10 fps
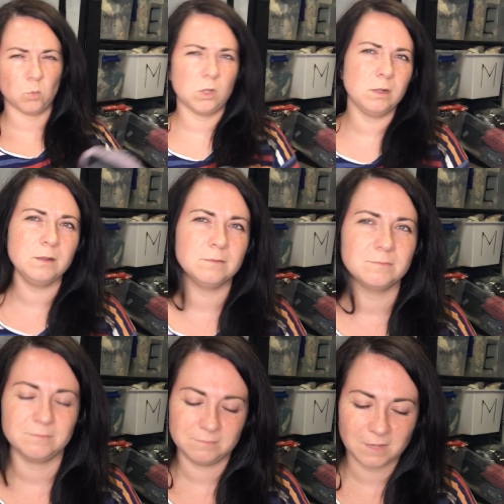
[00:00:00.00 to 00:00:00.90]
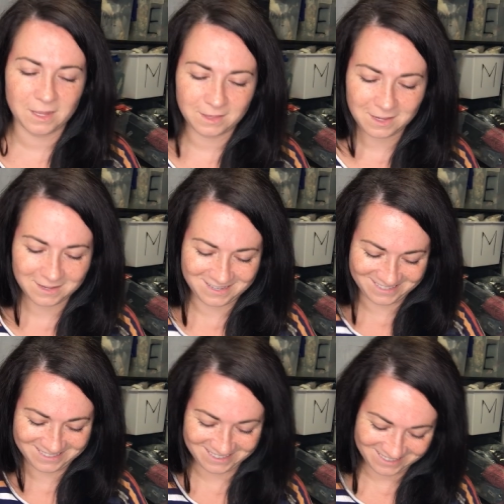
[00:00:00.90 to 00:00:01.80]
wool, I think.
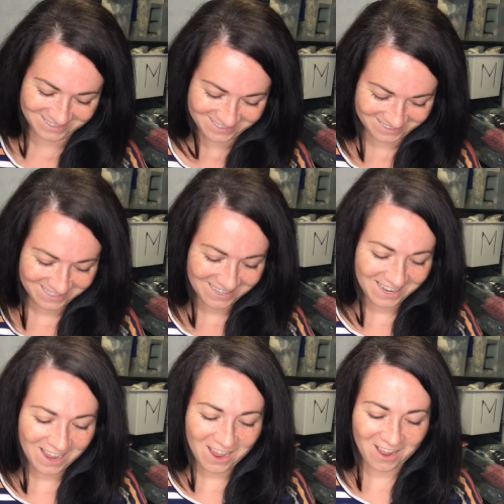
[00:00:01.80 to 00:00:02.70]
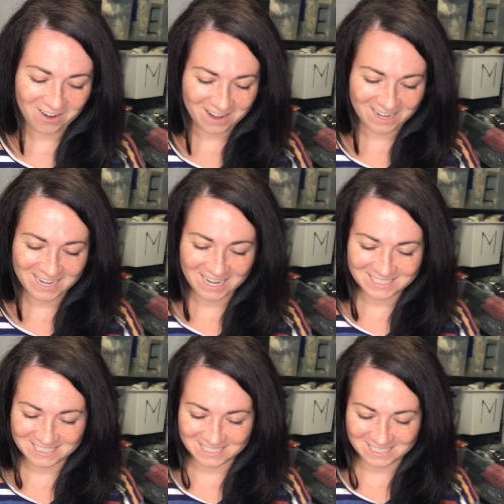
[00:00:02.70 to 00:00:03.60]
All right,
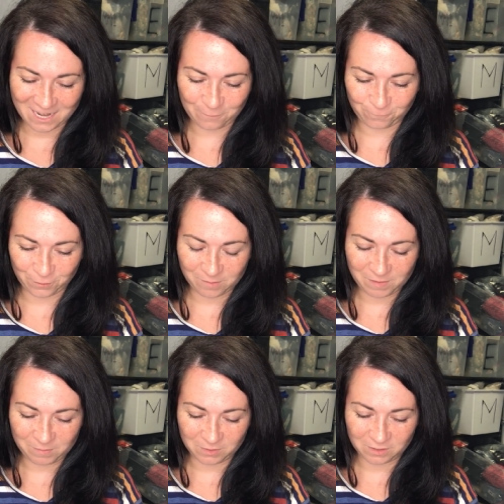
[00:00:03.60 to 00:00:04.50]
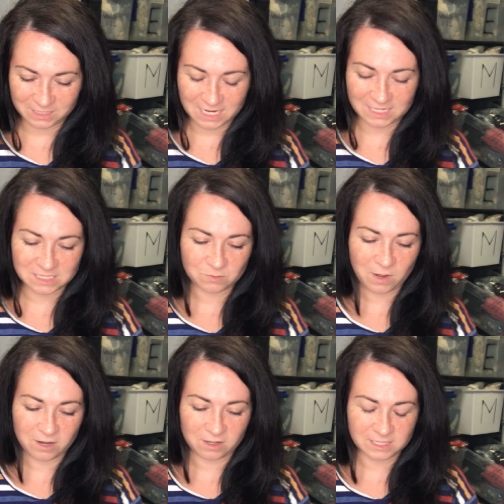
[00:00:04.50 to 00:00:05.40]
next is a Free People knit
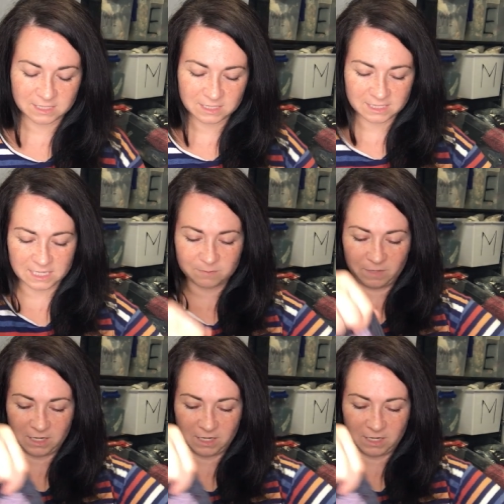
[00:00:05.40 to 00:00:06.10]
sweater. This is a size